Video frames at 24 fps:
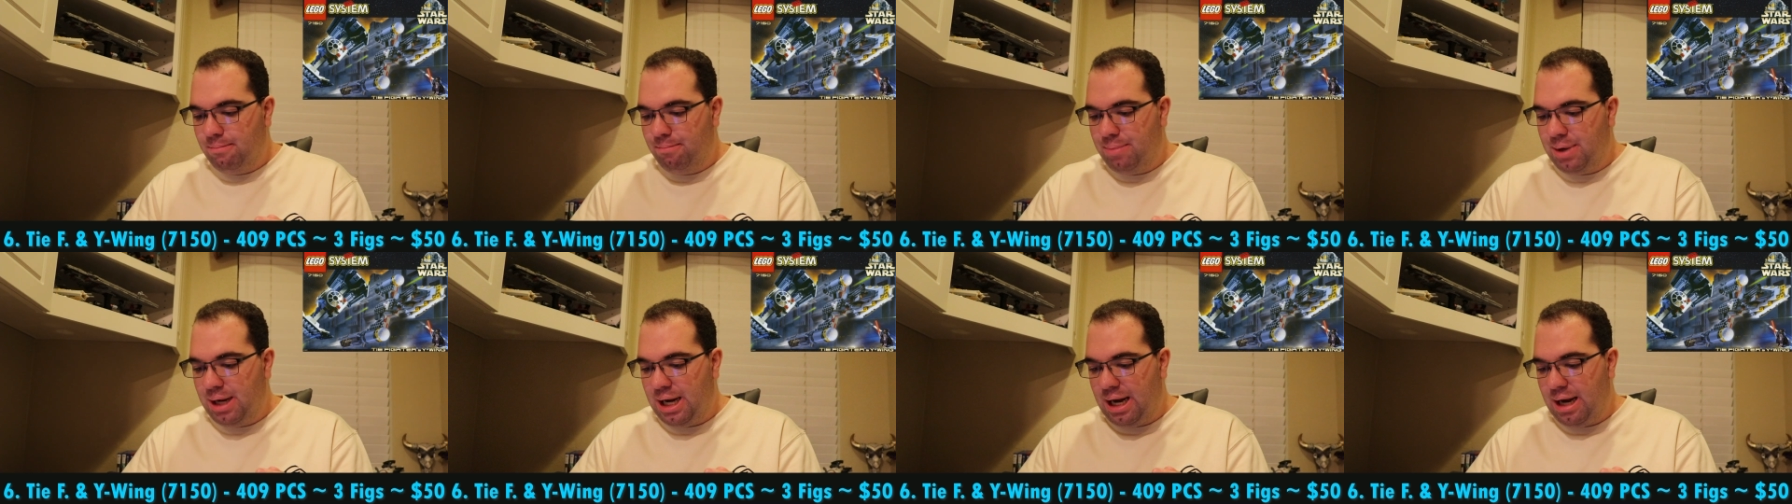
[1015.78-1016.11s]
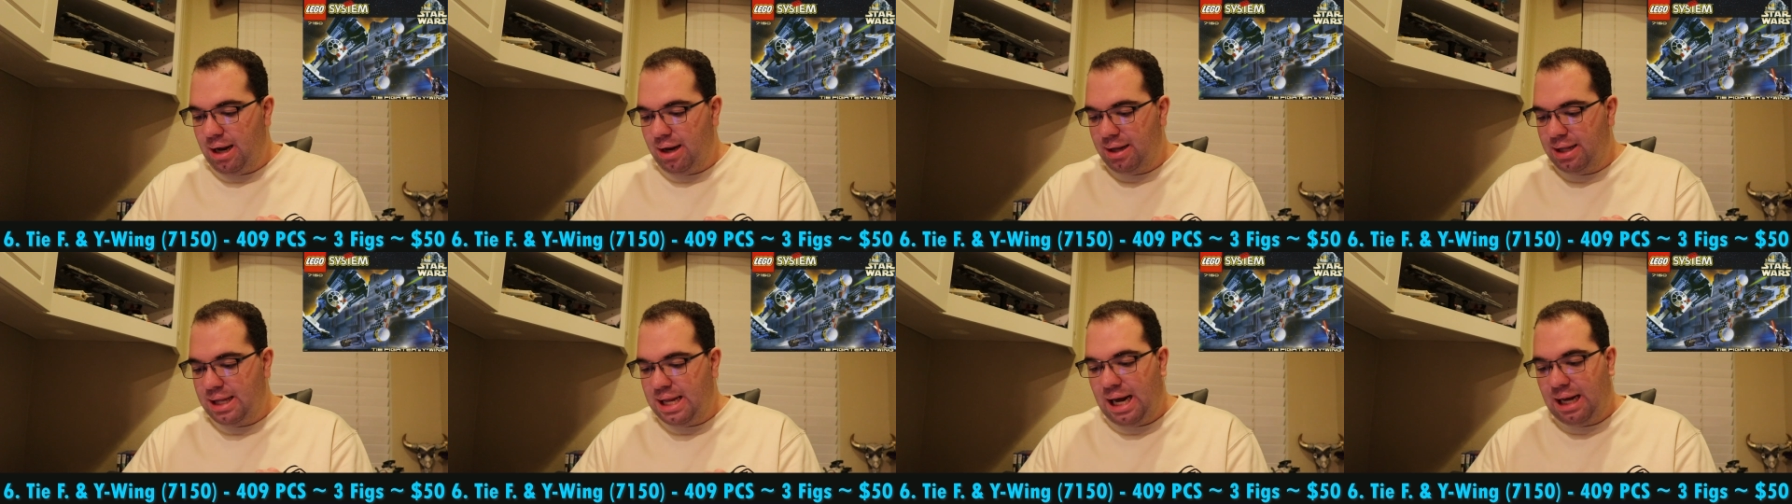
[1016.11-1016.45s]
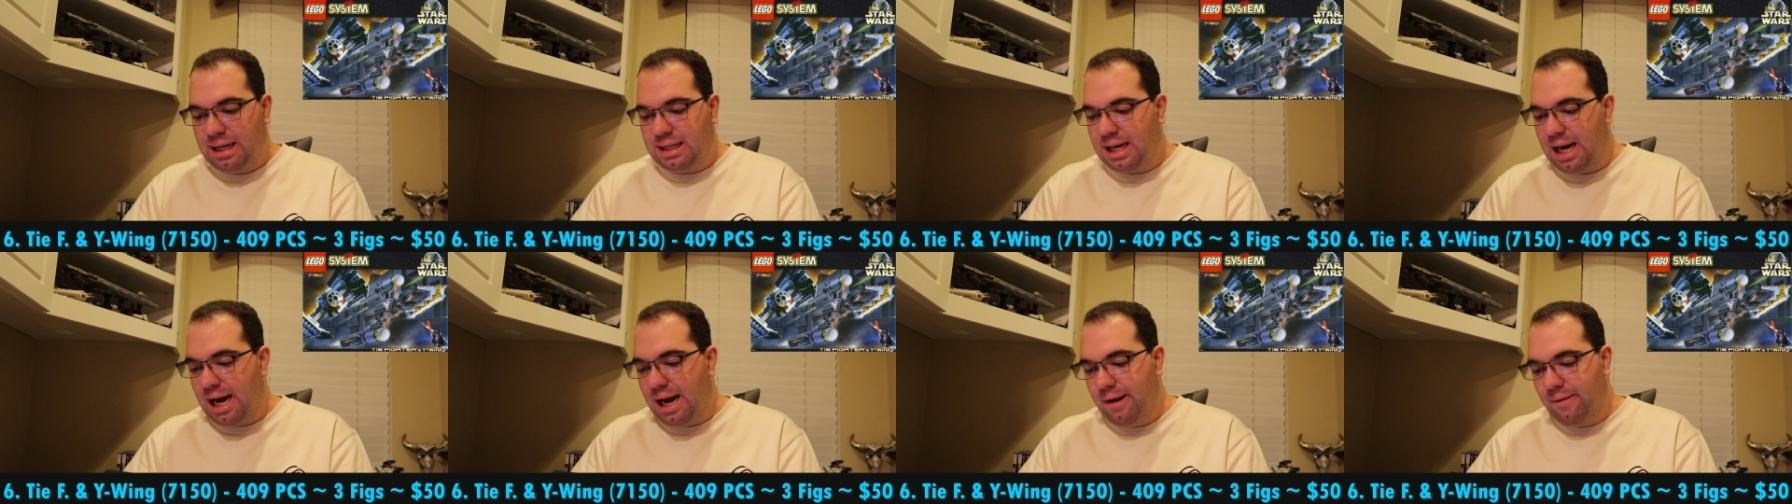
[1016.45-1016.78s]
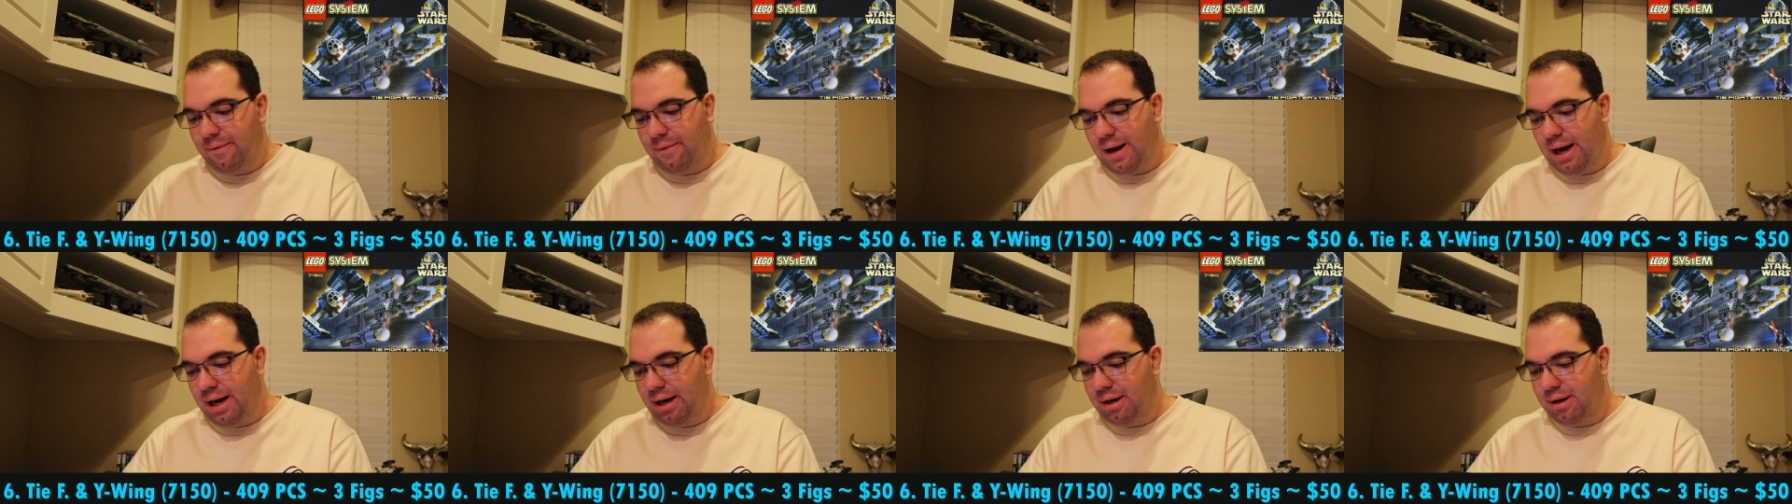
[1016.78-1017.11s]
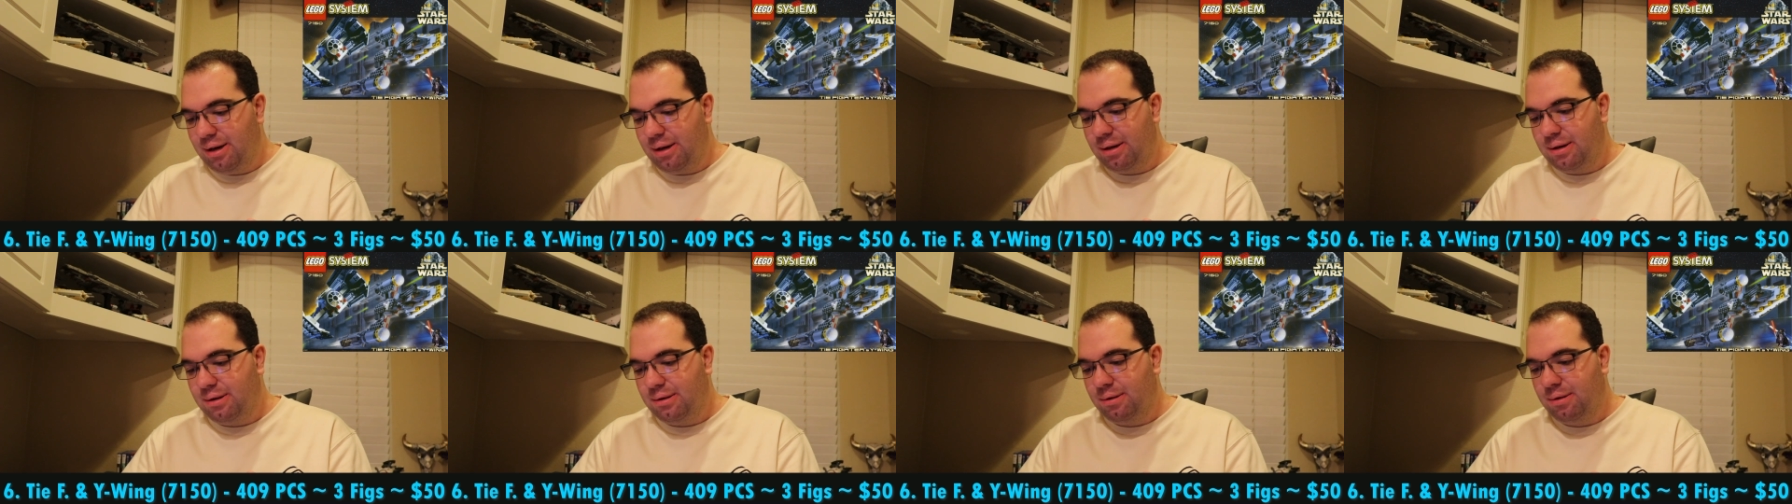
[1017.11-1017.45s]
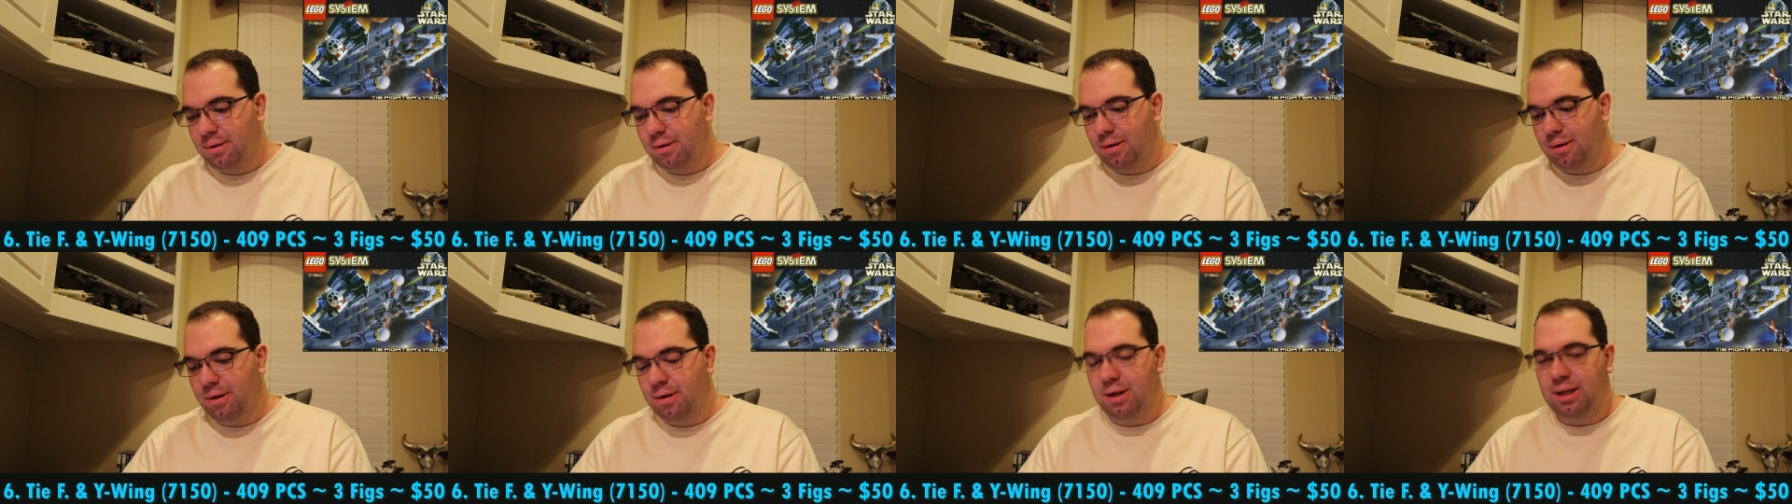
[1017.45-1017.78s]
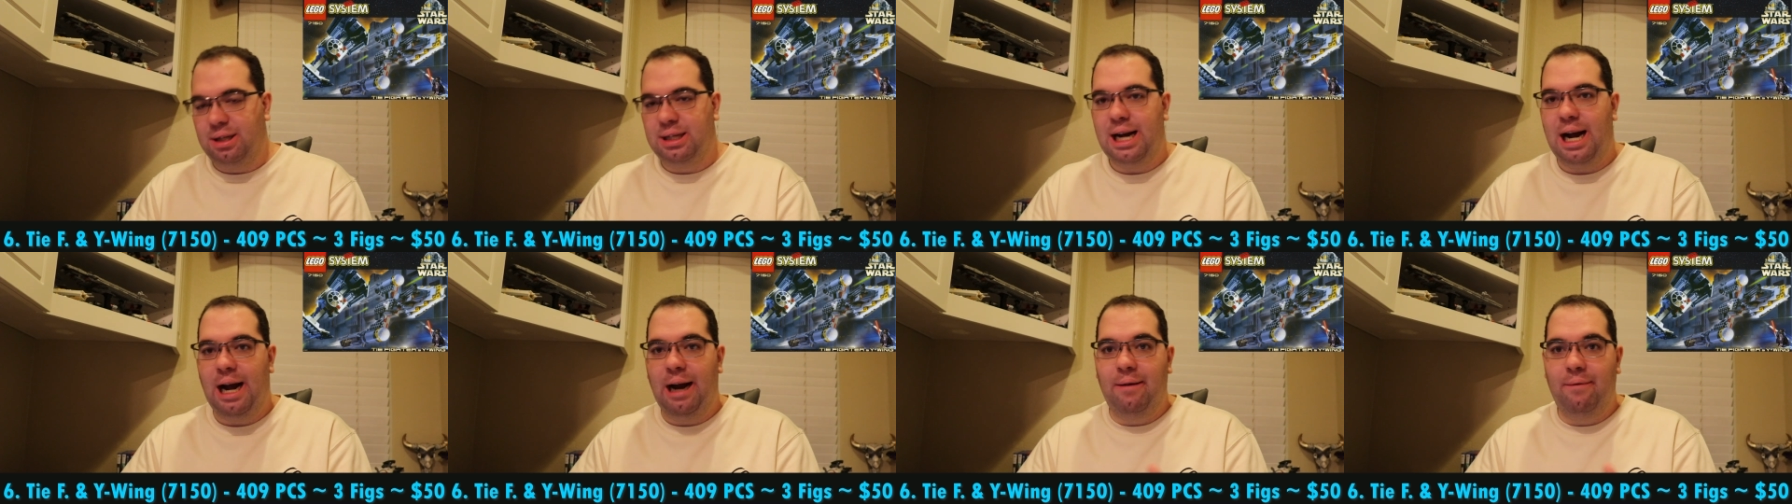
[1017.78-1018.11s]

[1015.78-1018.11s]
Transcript: But that TIE Fighter, or the TIE